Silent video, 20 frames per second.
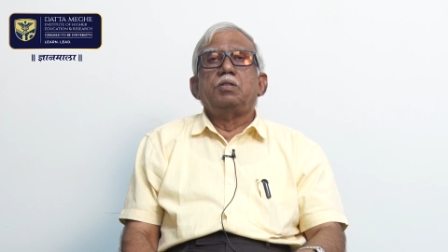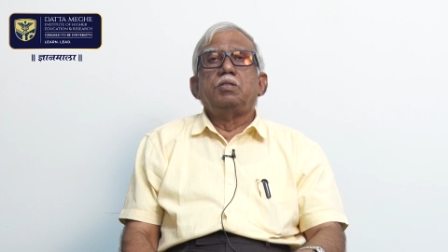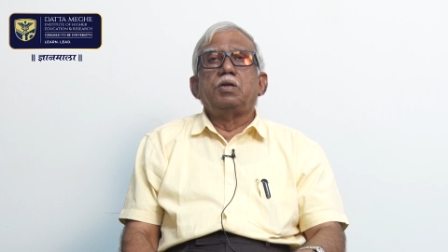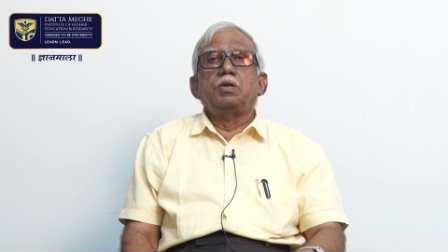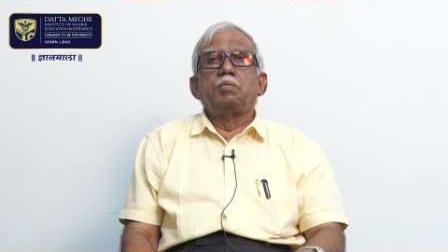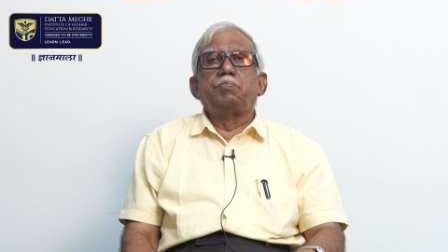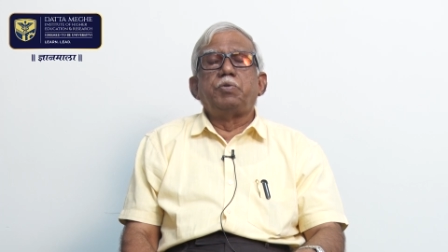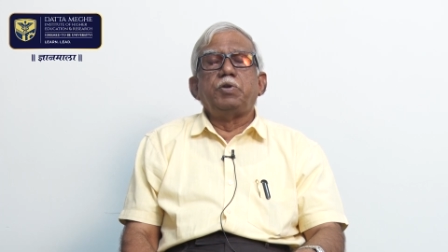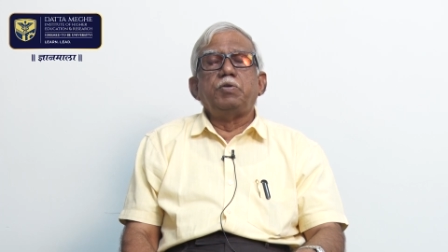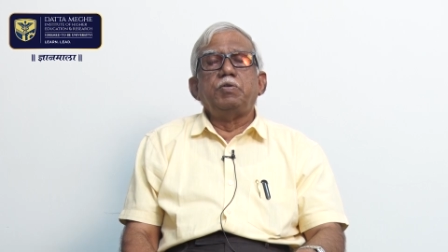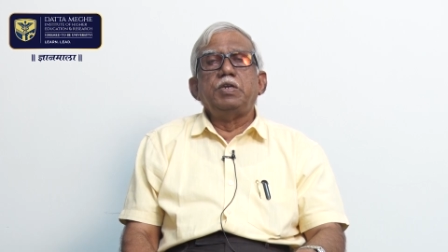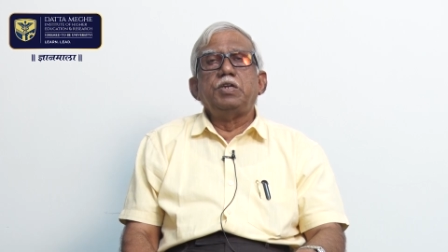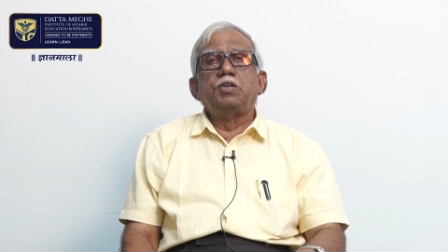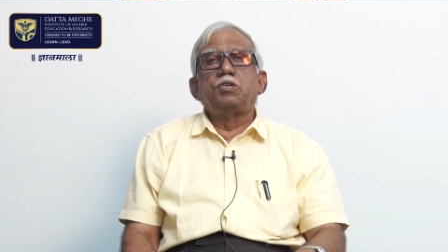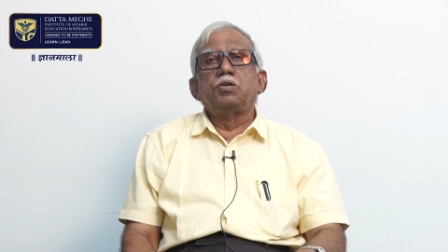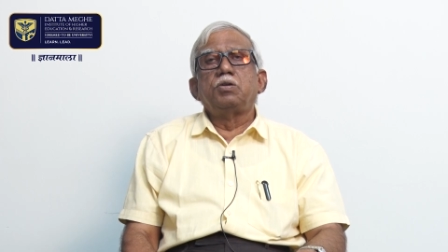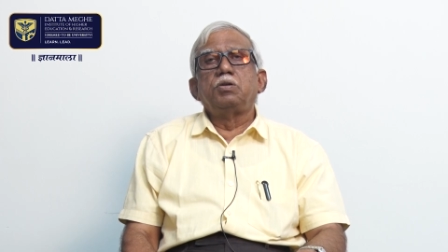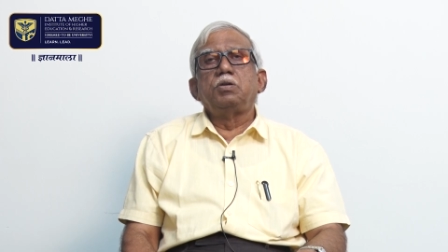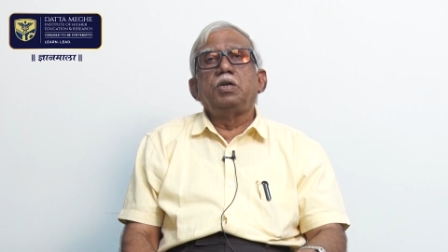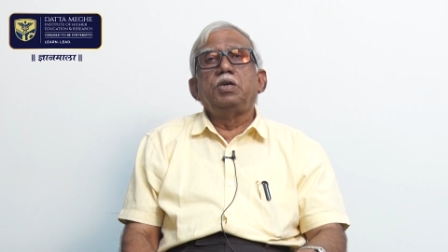The
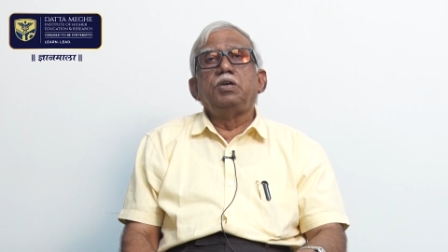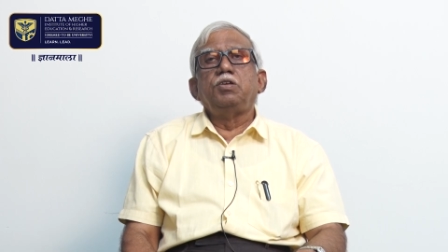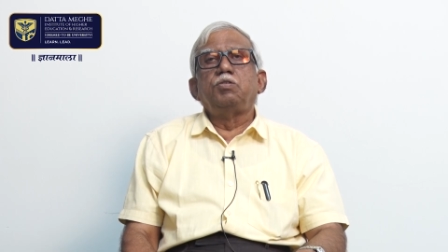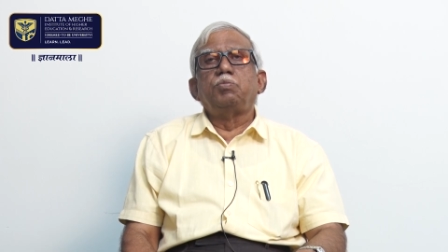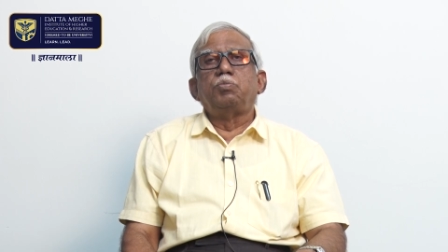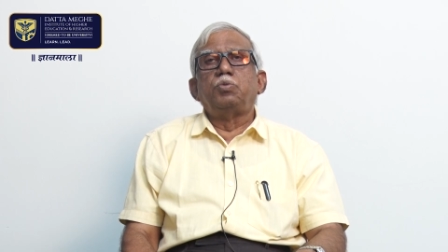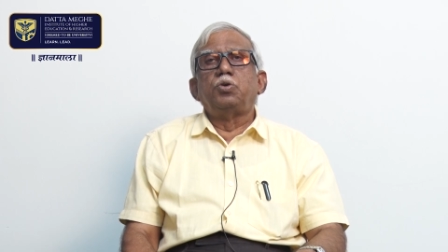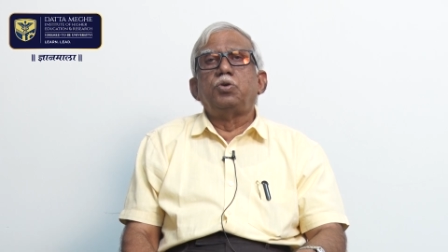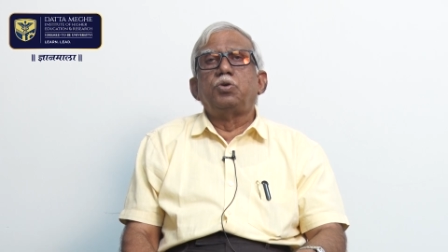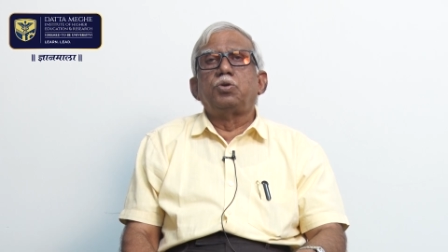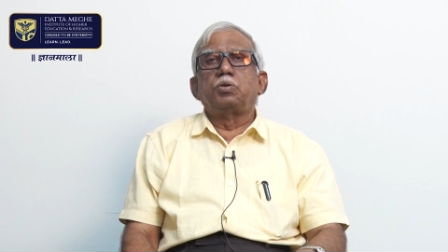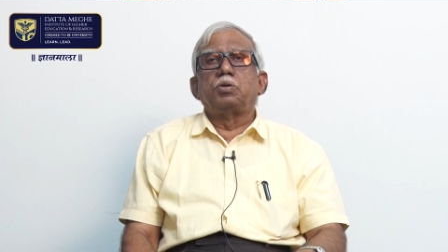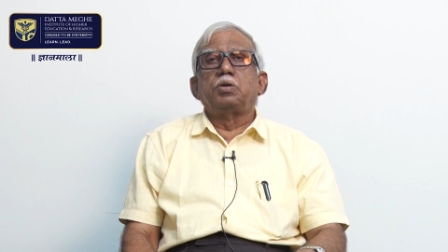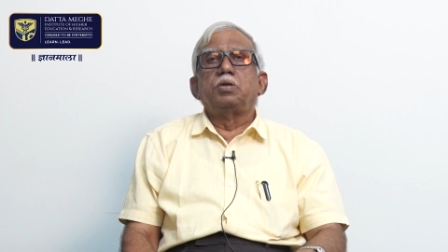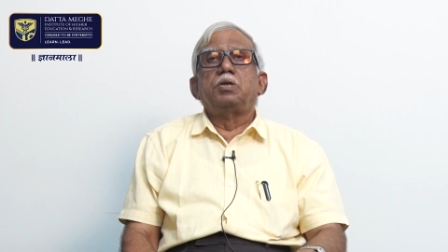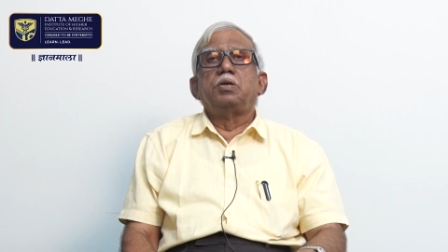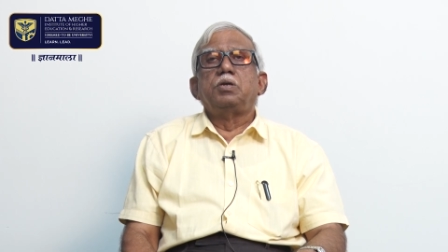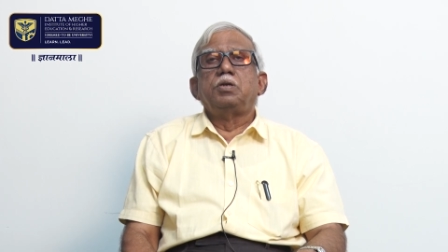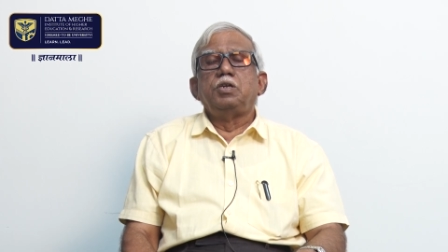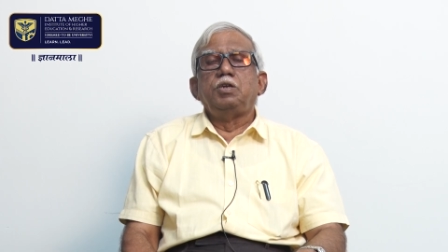prevention is more
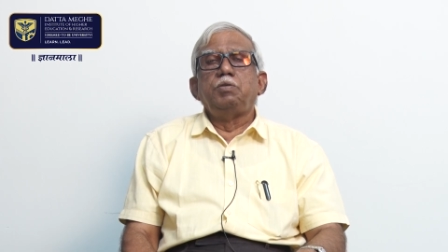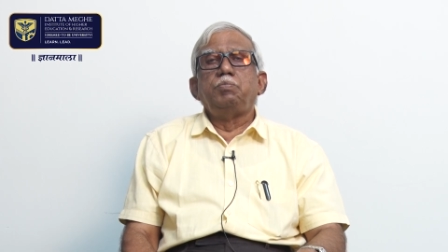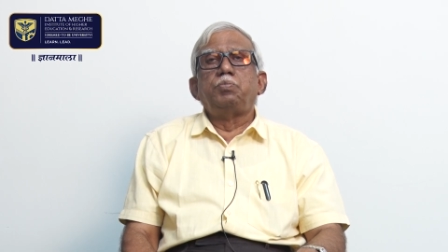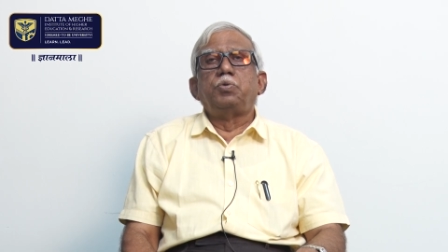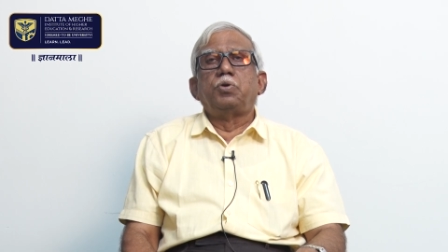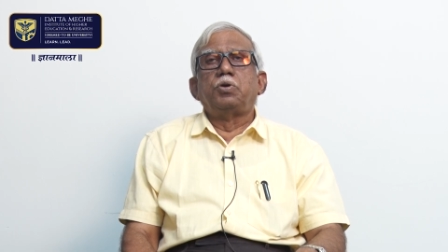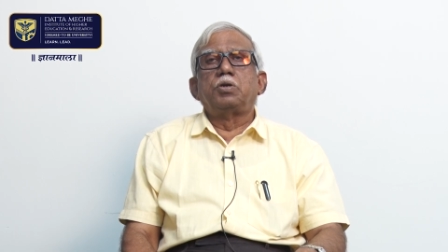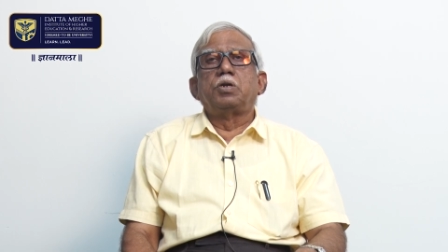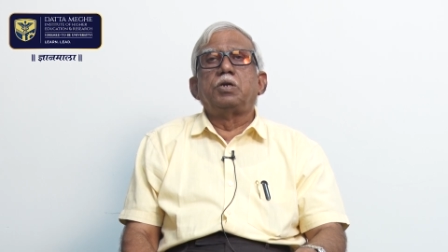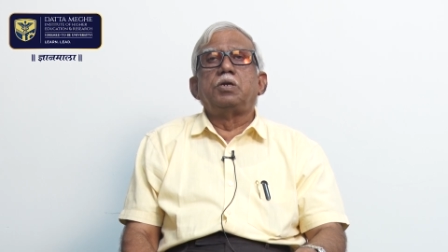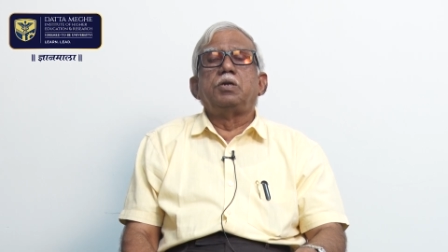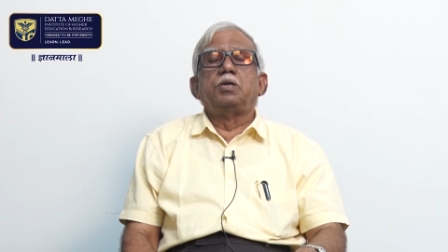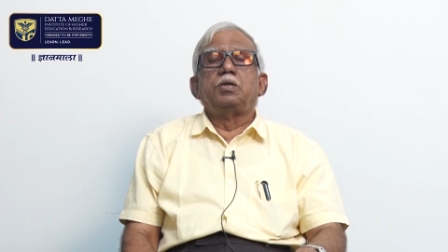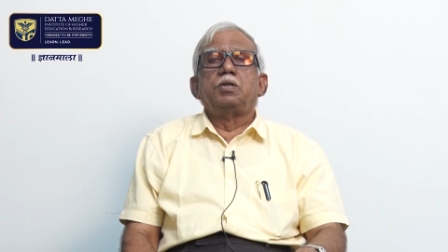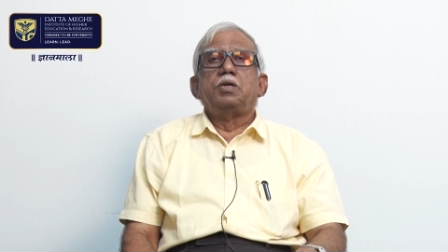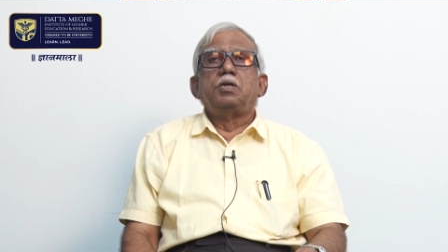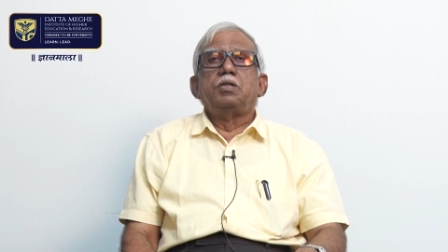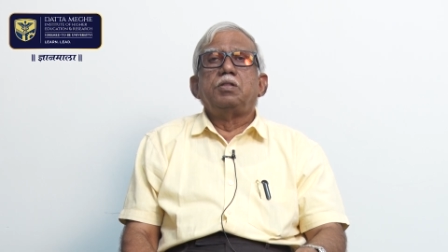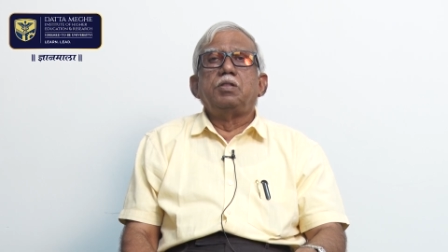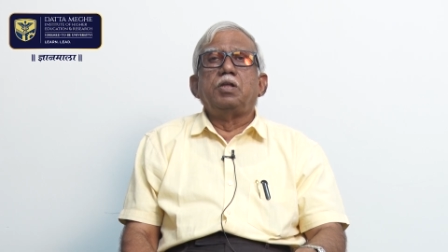important
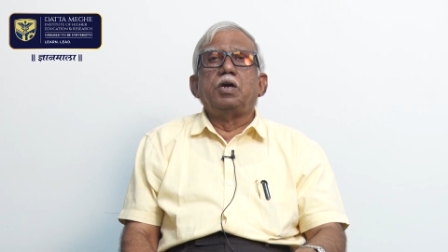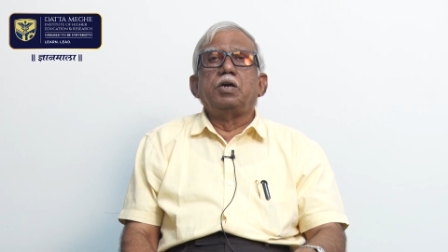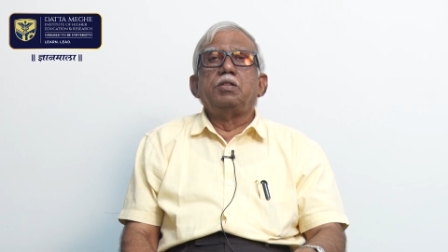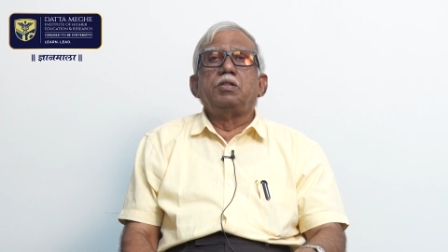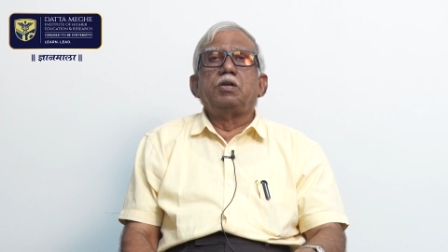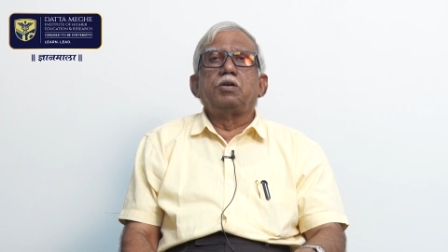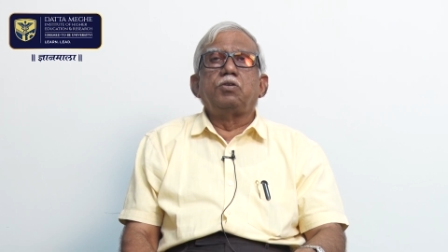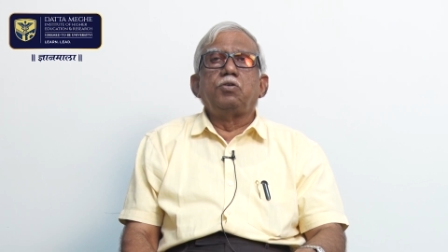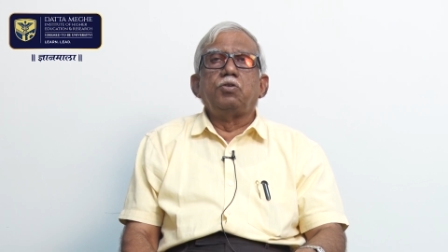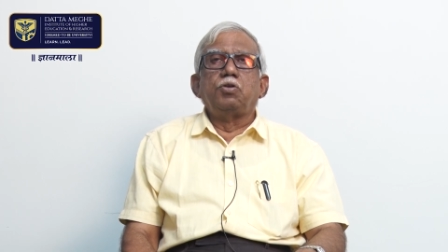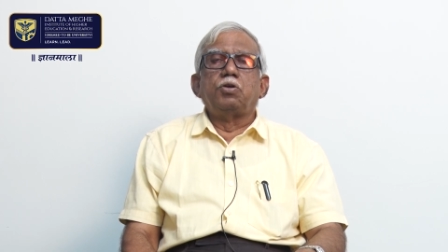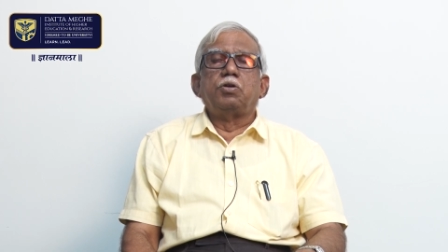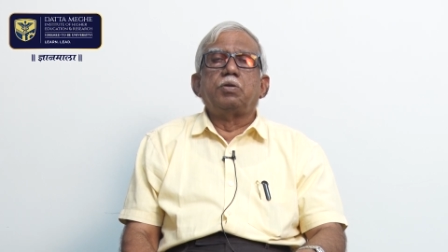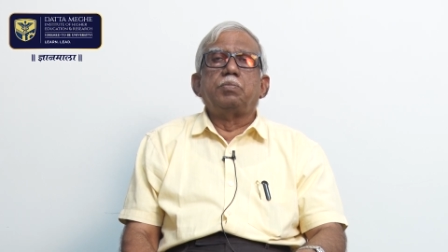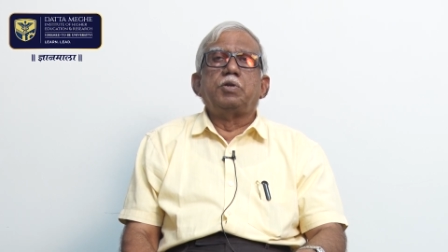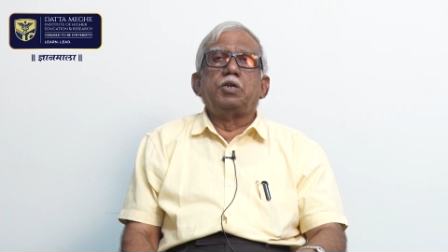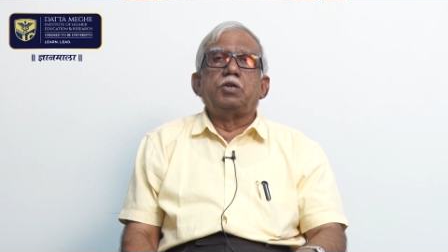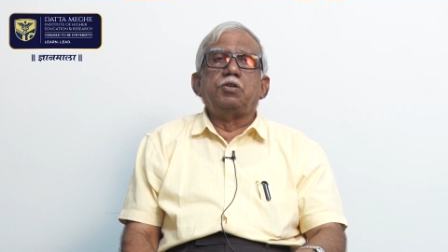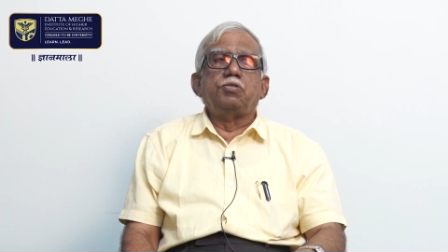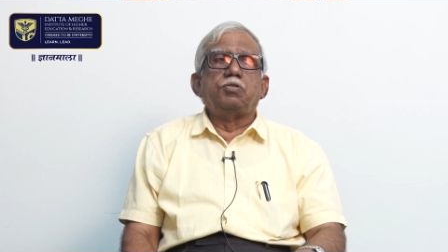than the cure
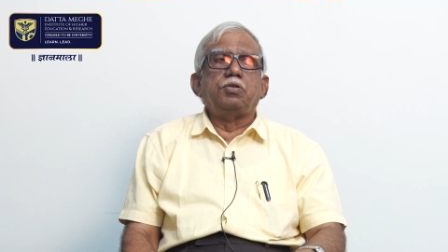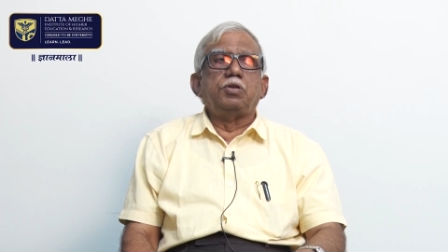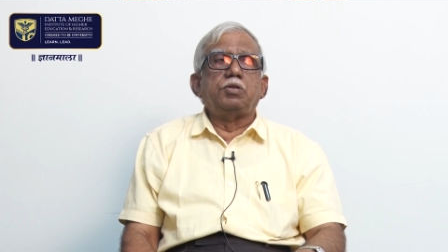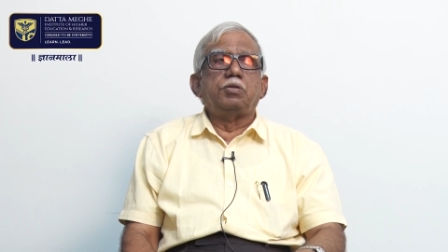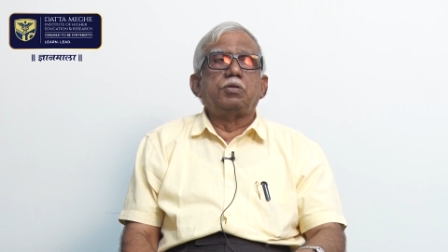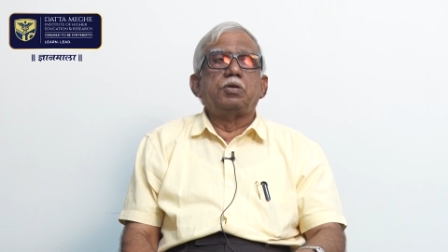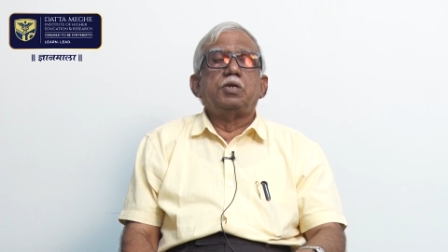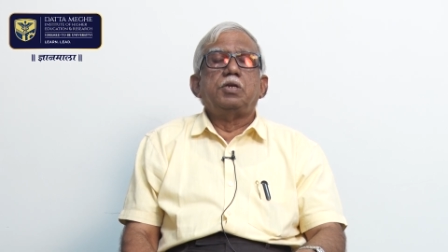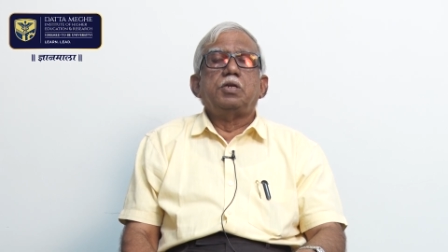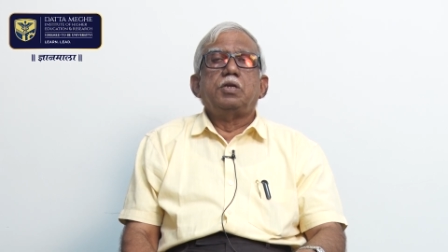of the disease,